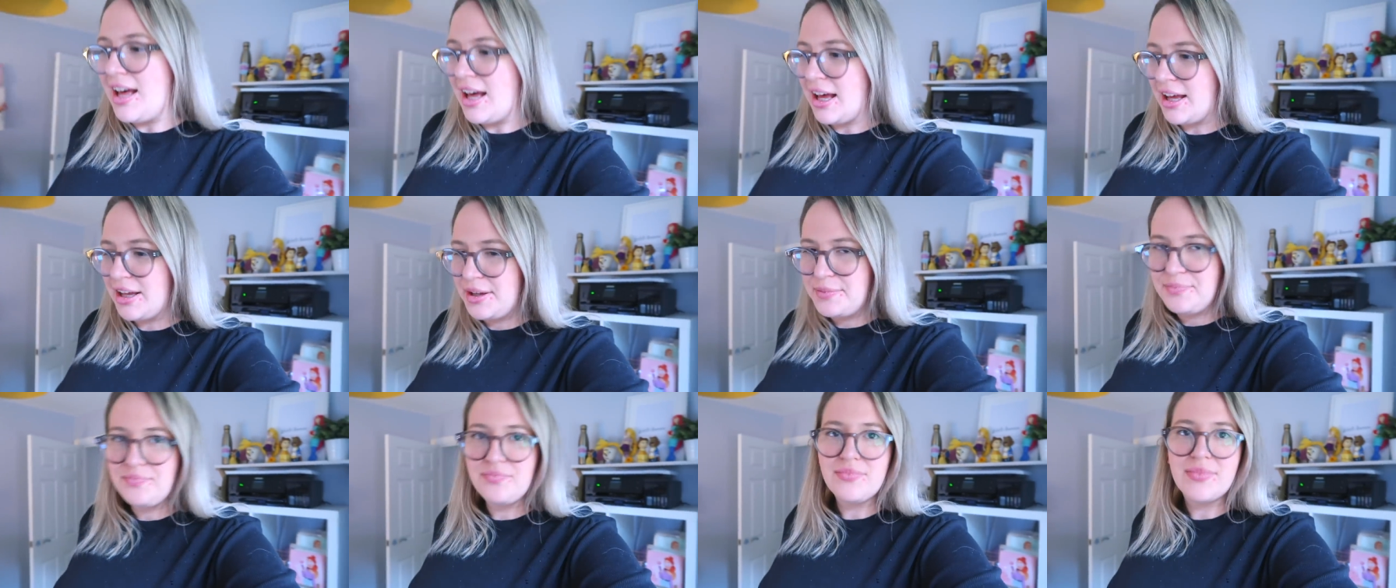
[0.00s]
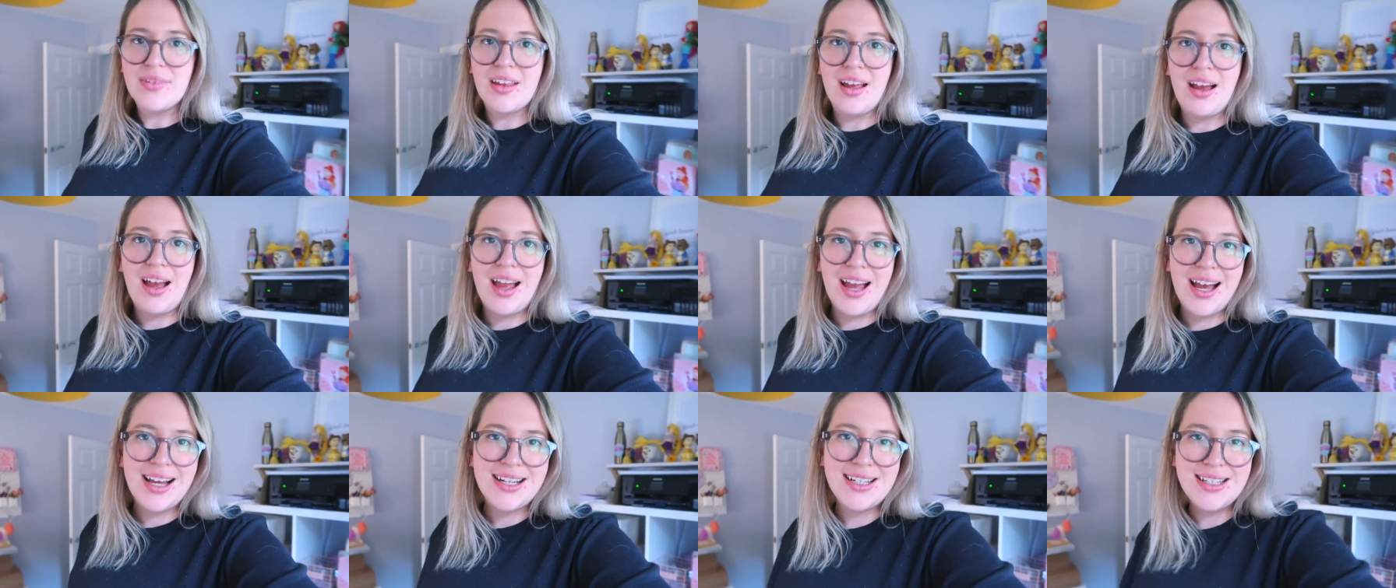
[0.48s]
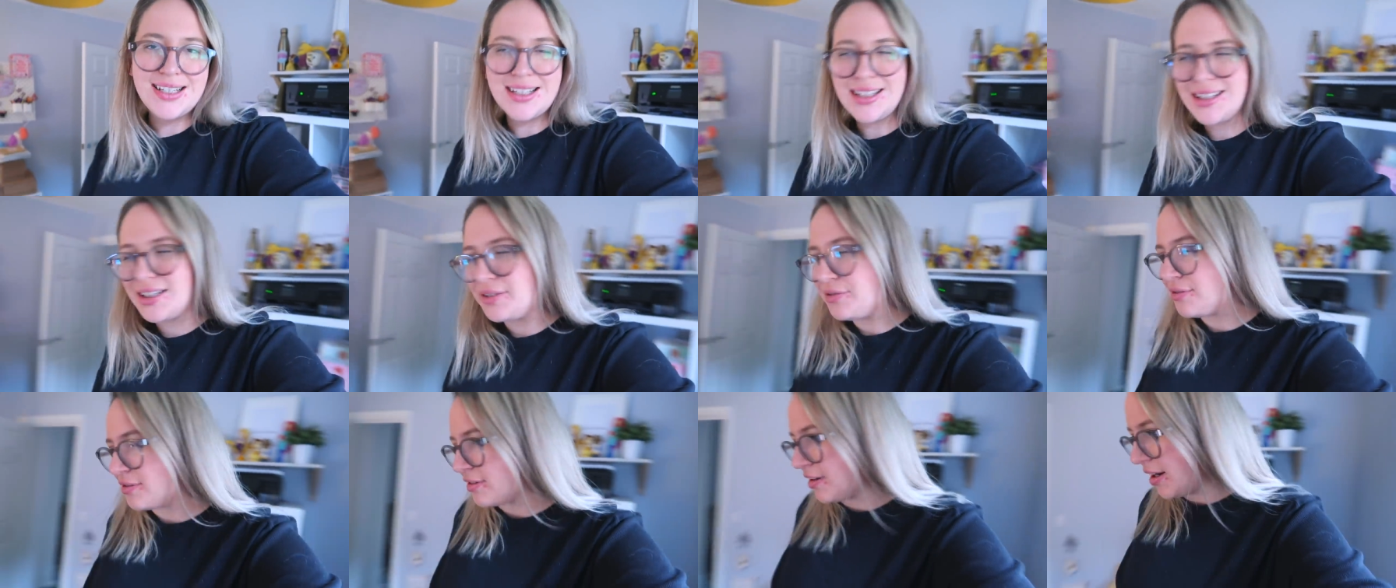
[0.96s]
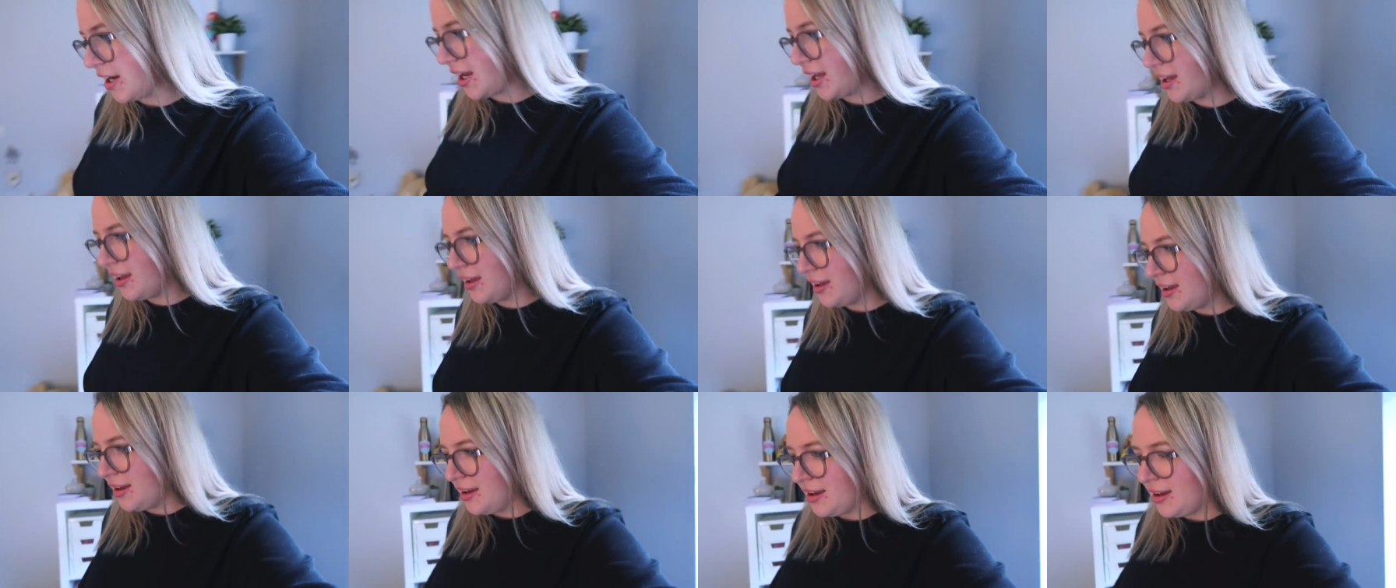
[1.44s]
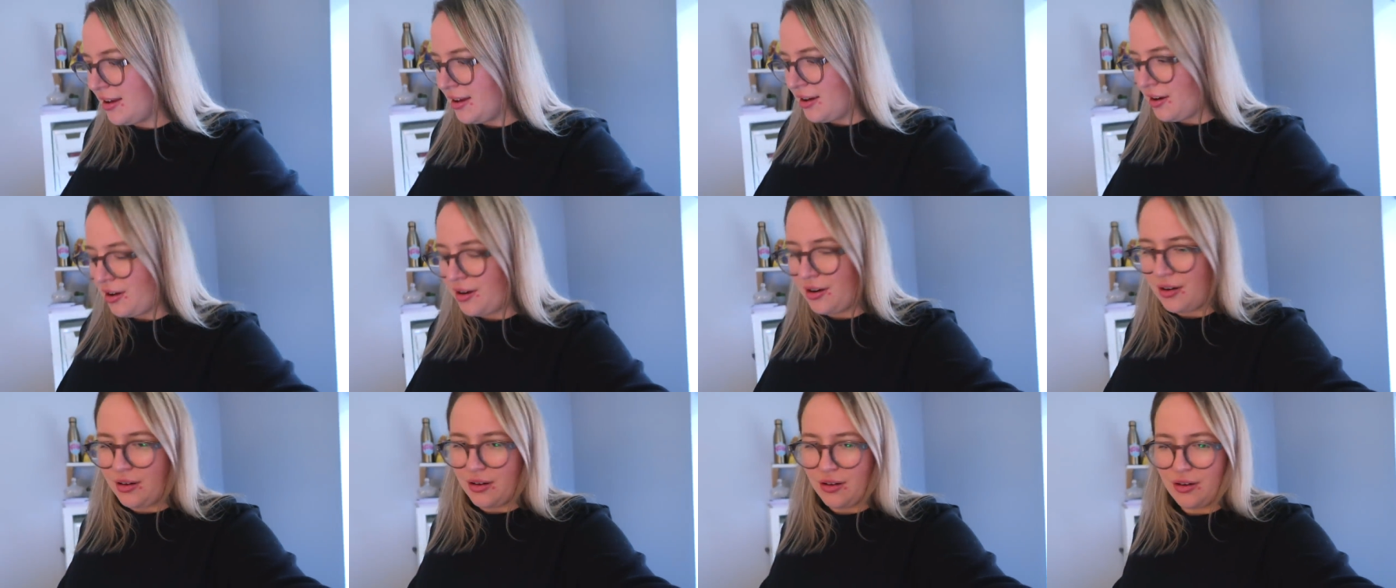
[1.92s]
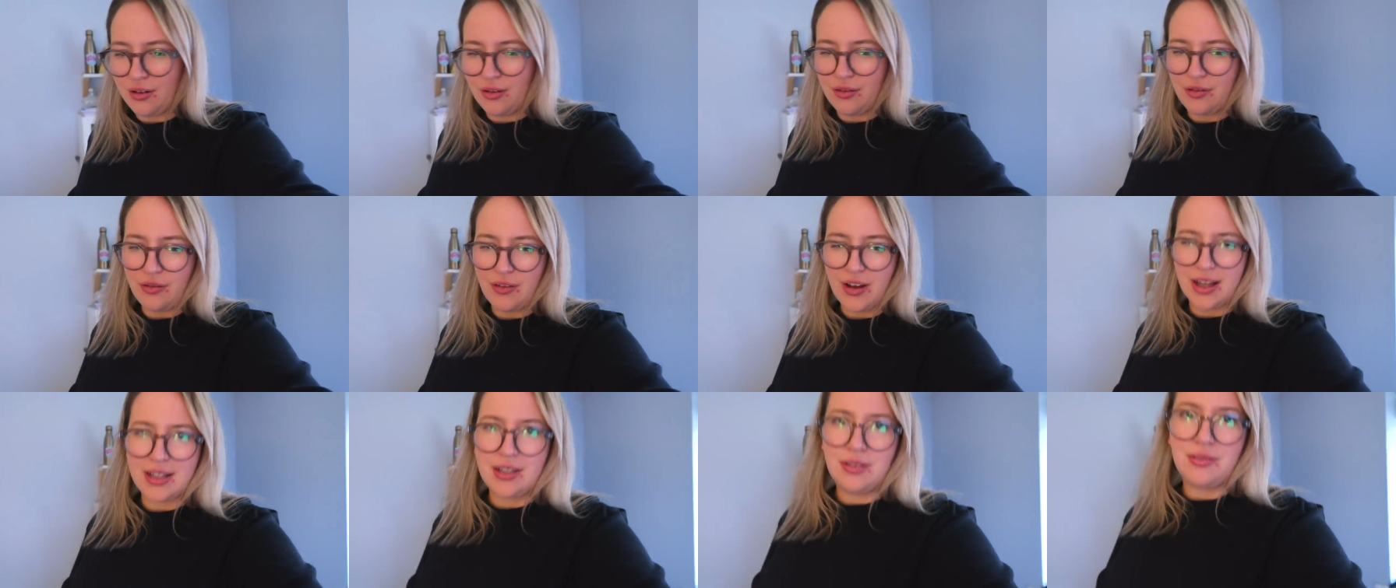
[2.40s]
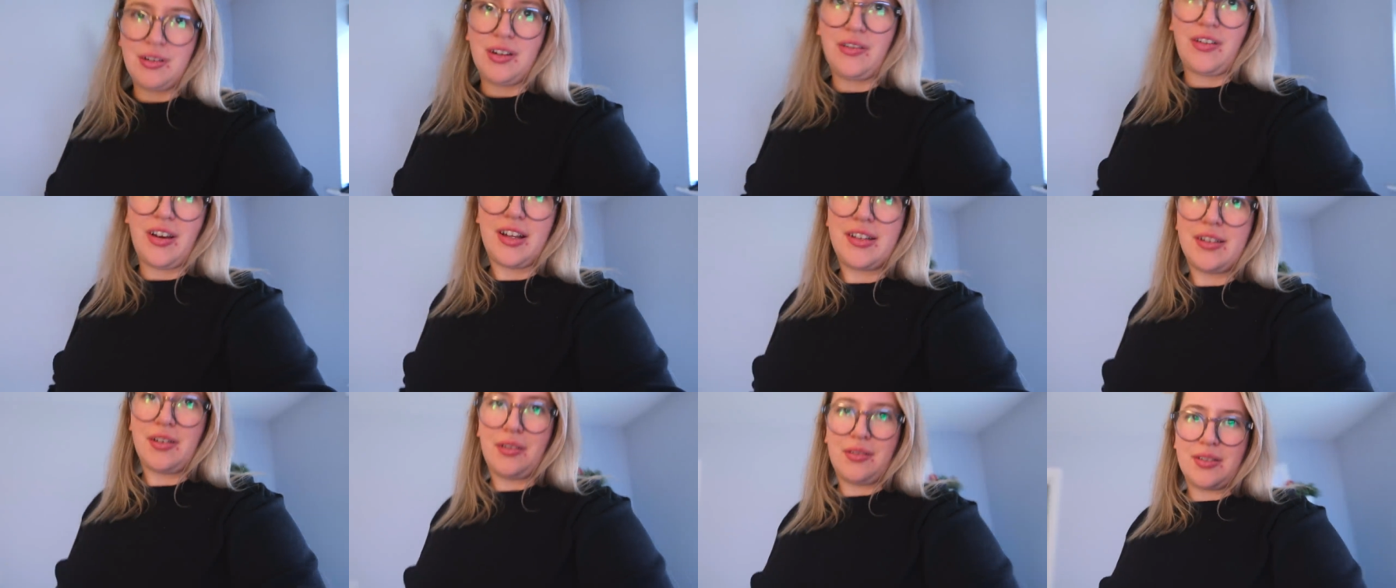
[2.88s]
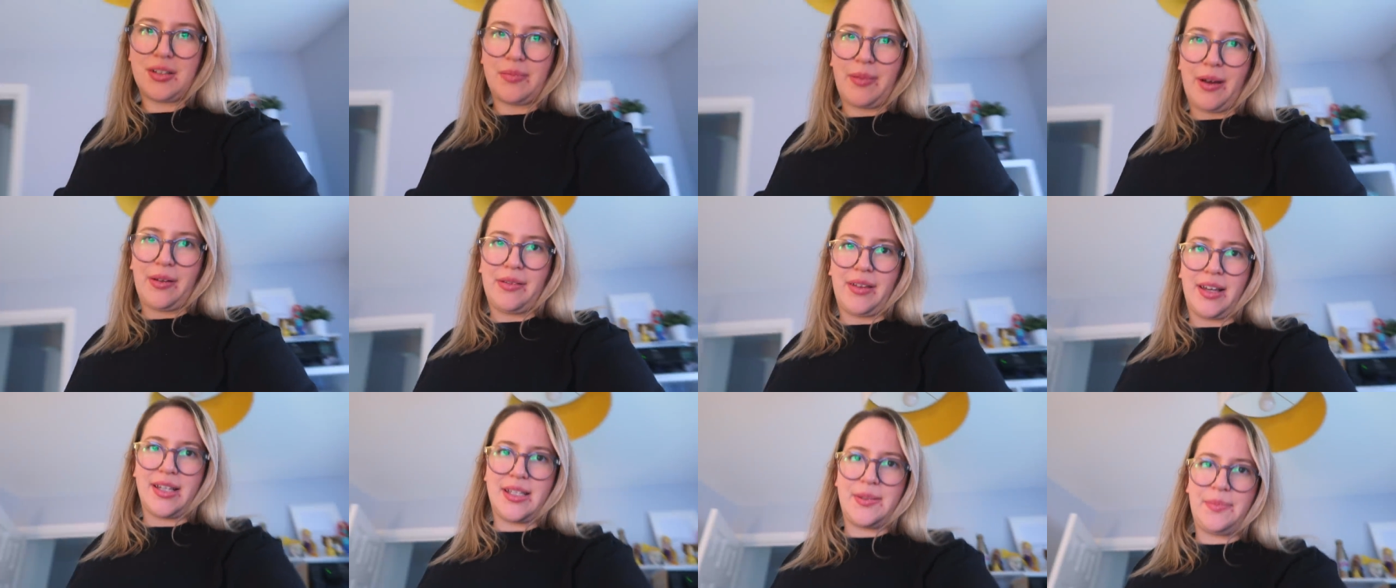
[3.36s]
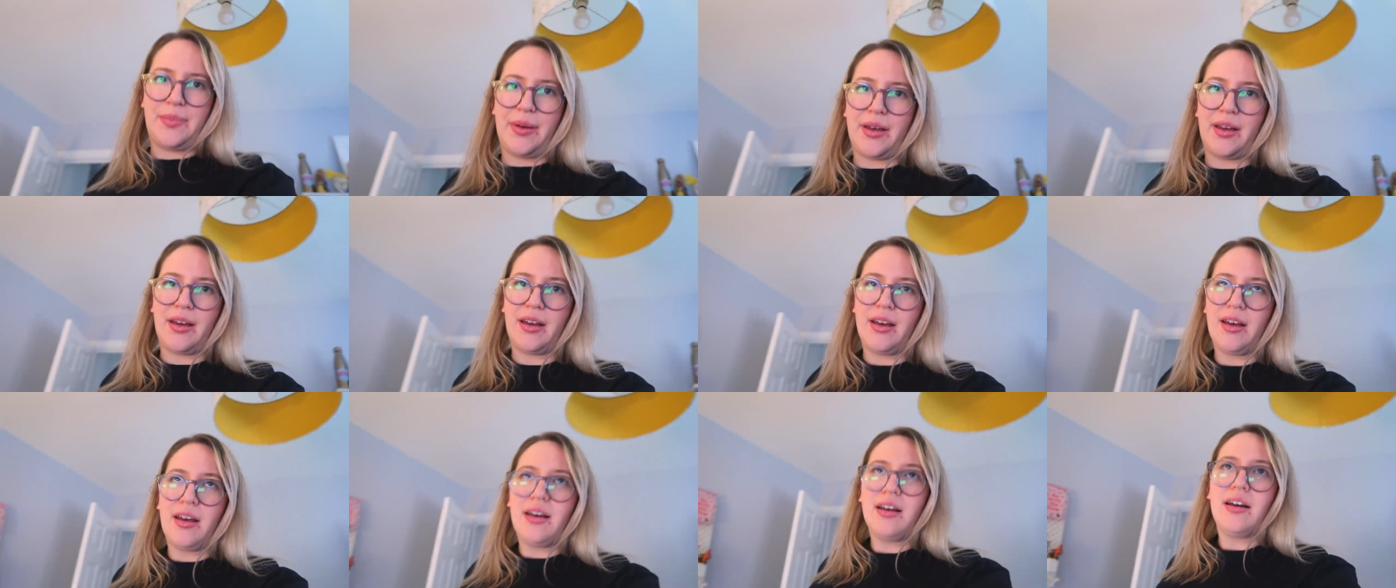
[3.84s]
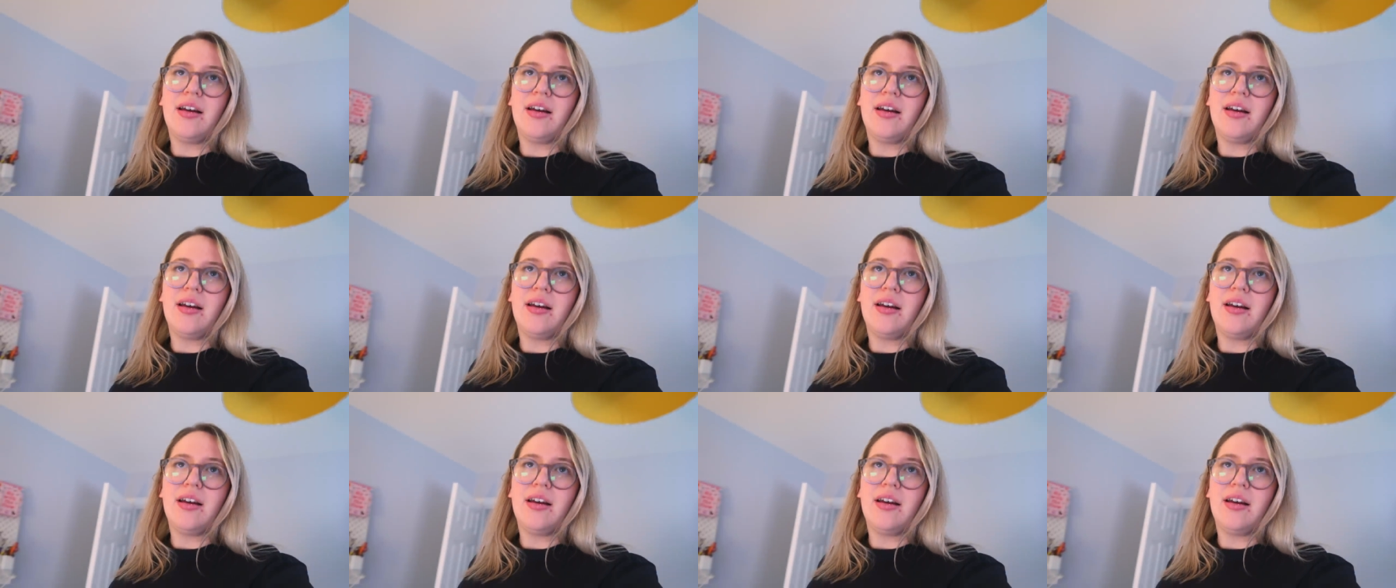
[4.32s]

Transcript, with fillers: Um, I had a delivery of, I don't know if I talked about this, but